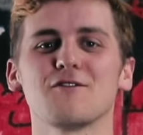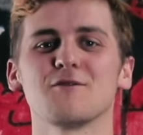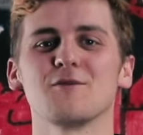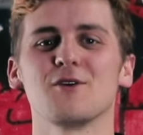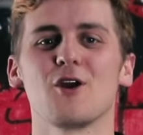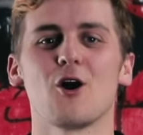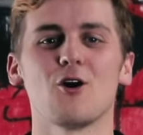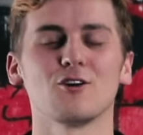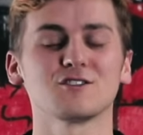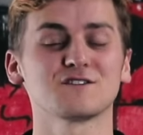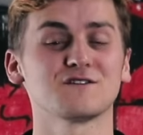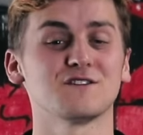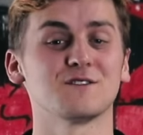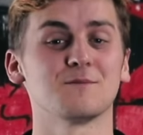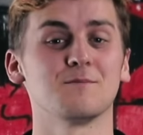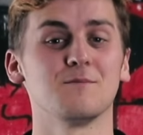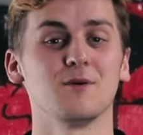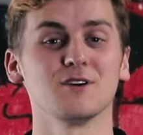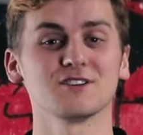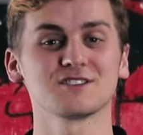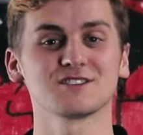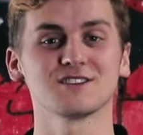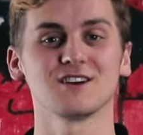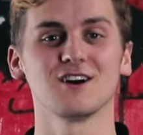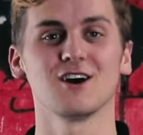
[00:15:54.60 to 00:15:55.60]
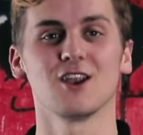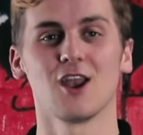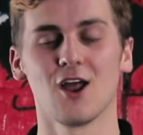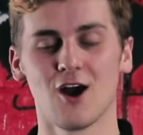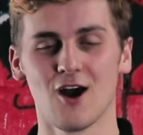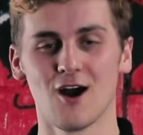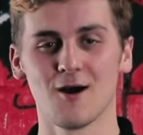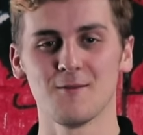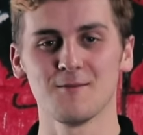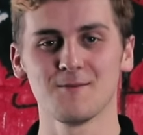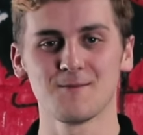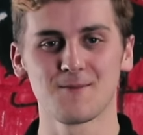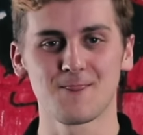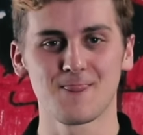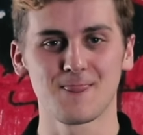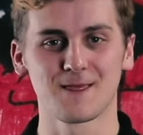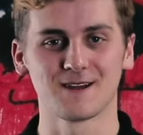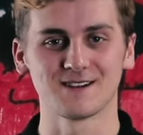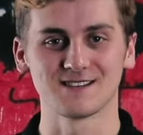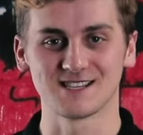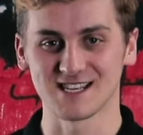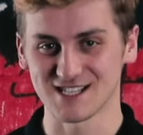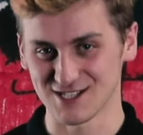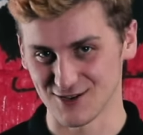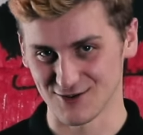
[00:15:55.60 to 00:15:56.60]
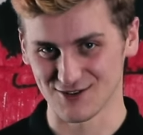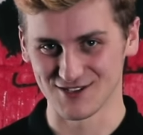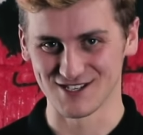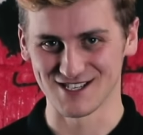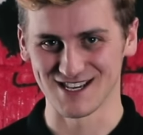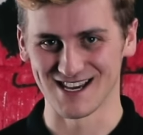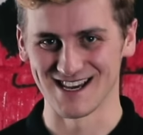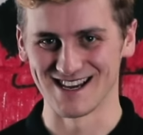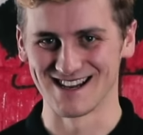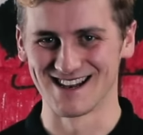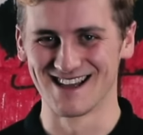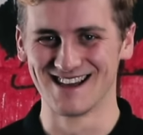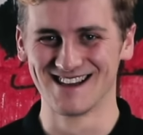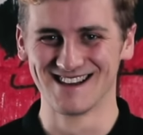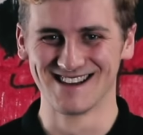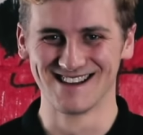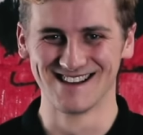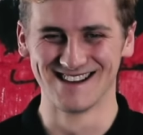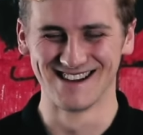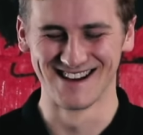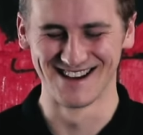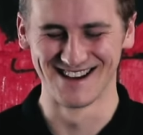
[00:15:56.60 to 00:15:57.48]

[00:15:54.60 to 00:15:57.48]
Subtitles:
on from the Oxford Boss alarm, dislock and chain.